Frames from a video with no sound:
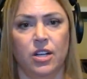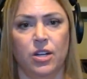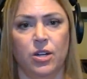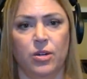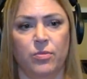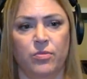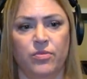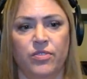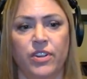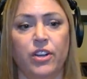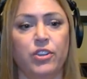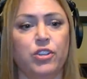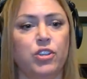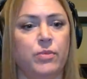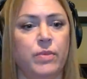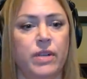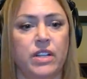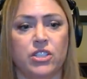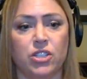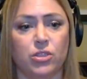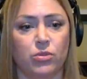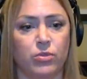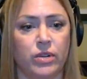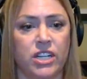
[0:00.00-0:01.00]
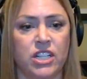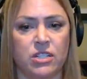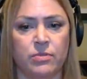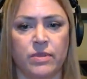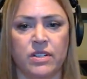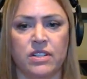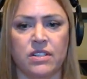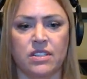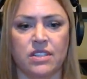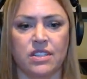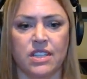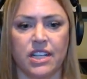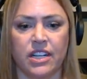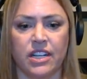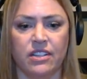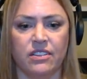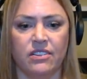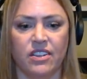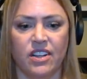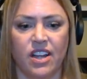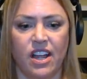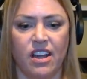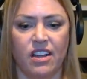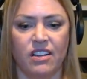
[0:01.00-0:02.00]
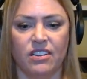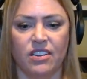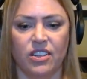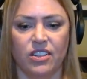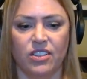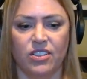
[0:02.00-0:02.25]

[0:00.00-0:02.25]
um, value-based arrangements that